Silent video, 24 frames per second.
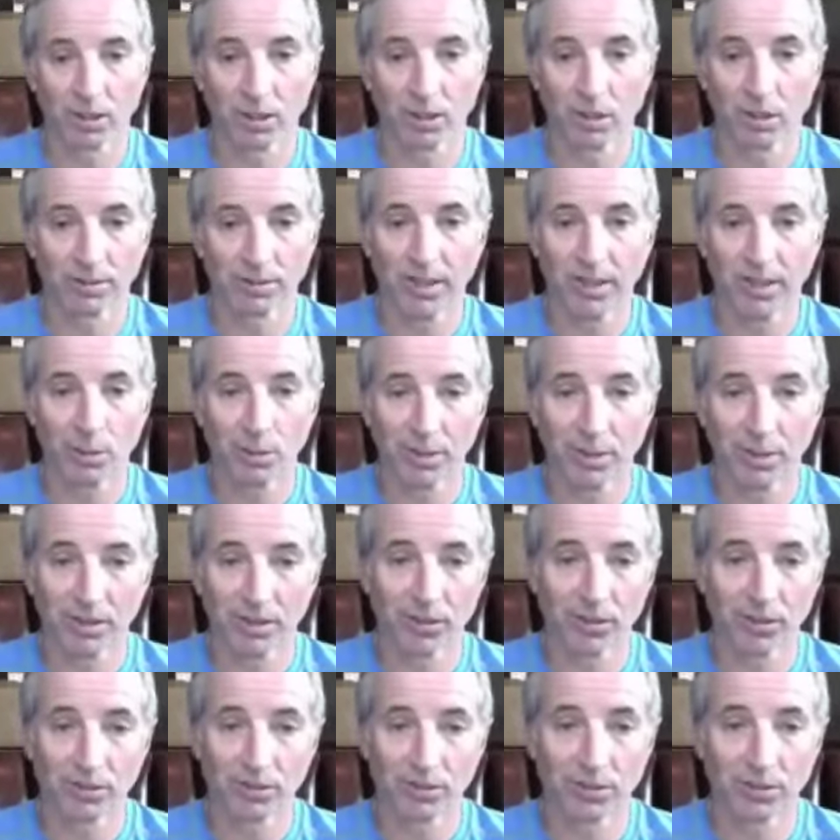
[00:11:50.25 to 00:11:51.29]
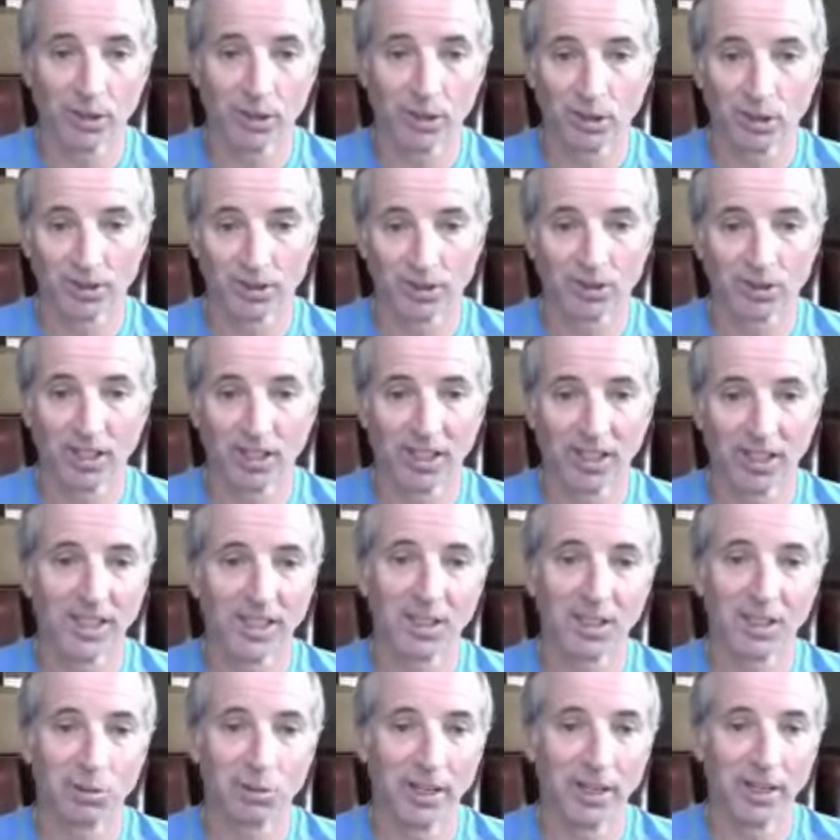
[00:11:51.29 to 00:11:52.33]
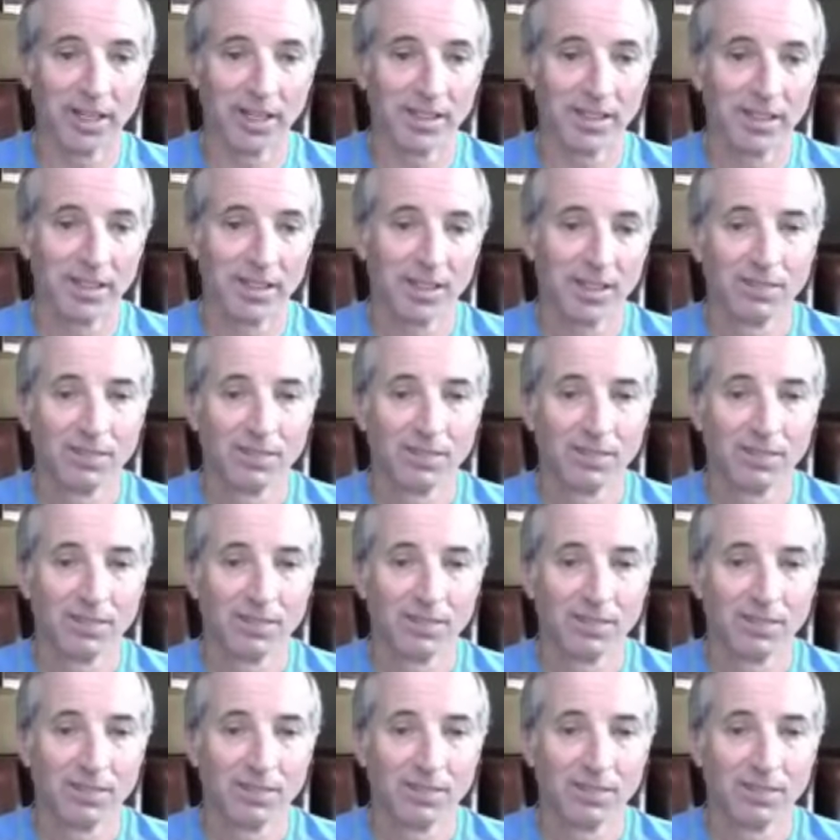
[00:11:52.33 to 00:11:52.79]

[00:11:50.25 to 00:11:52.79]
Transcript: go of how it makes you feel and say it anyway?